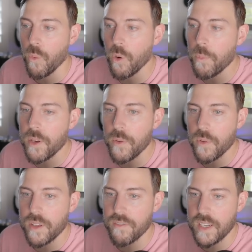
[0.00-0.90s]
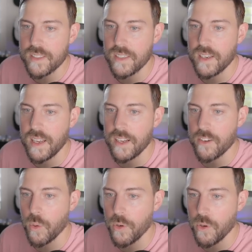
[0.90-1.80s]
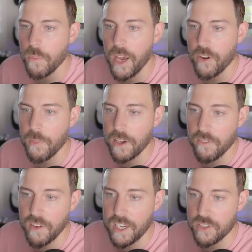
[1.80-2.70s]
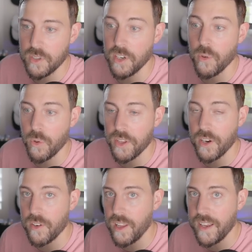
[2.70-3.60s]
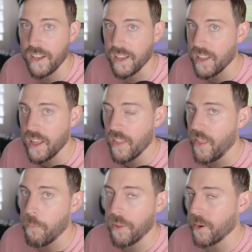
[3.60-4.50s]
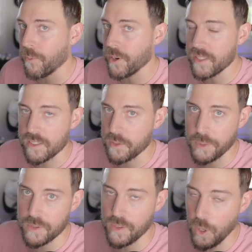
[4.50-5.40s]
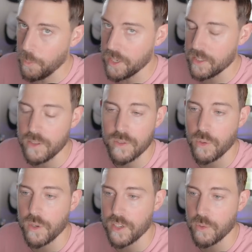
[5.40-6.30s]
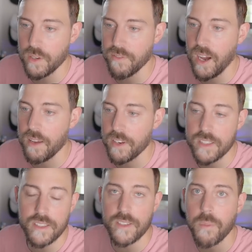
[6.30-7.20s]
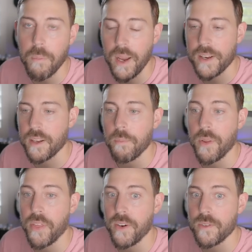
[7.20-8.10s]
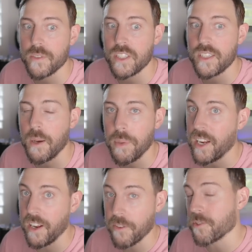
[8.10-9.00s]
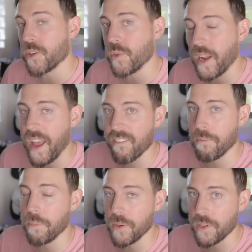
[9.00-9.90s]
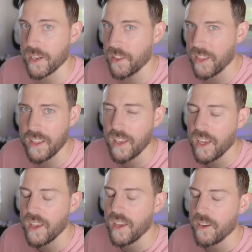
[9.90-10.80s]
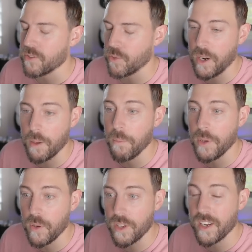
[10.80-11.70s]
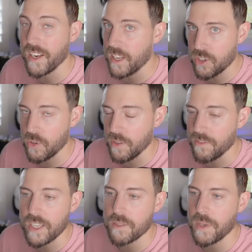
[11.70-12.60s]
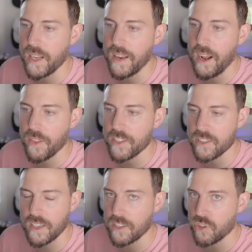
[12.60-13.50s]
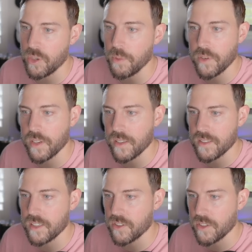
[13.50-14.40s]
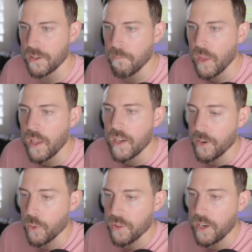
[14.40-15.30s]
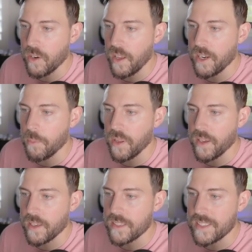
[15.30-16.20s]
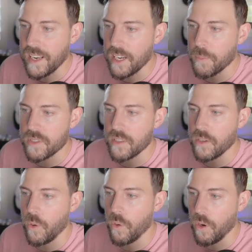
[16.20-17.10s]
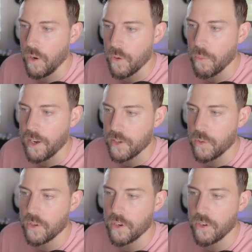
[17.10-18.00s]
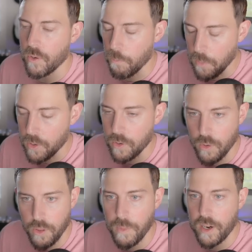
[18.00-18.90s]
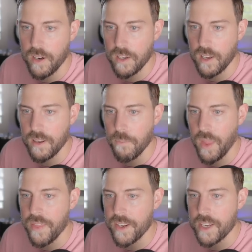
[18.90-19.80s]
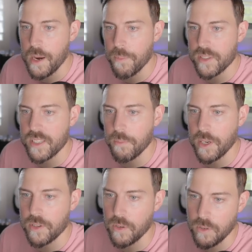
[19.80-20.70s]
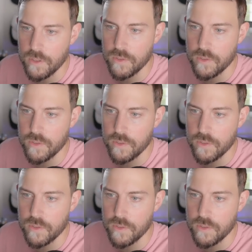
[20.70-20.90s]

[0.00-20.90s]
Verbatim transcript: will be newly invested in Toyota battery manufacturing in North Carolina that plant wasn't supposed to open until 2025, and it still might, but they're dumping another two and a half billion. I think it was around a billion initial investment, and now they just like tripled it essentially. The North Carolina plant is 90% owned by Toyota Motor North America, and then 10% by Toyota